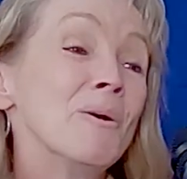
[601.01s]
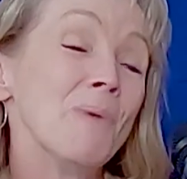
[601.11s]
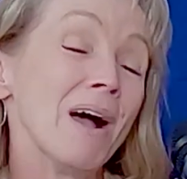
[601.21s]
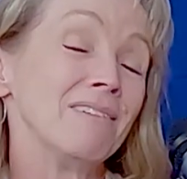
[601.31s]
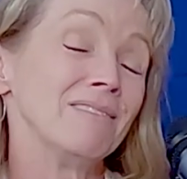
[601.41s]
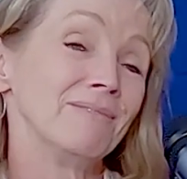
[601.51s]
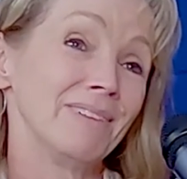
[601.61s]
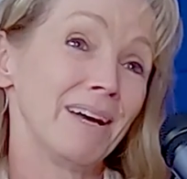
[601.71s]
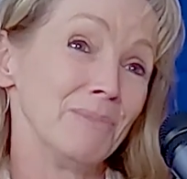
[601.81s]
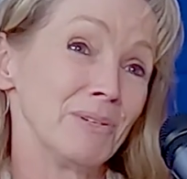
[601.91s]
While
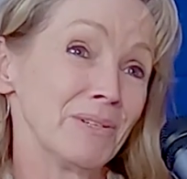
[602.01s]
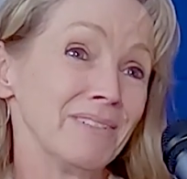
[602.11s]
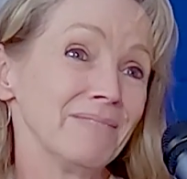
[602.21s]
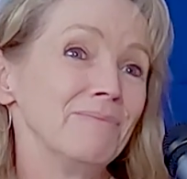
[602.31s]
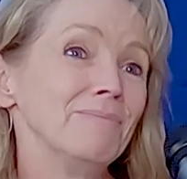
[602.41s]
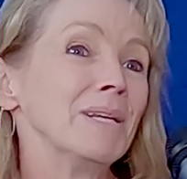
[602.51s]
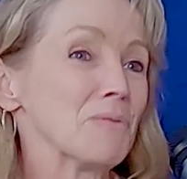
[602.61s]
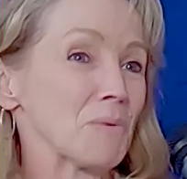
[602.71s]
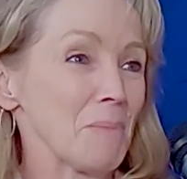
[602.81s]
I'm sure many of the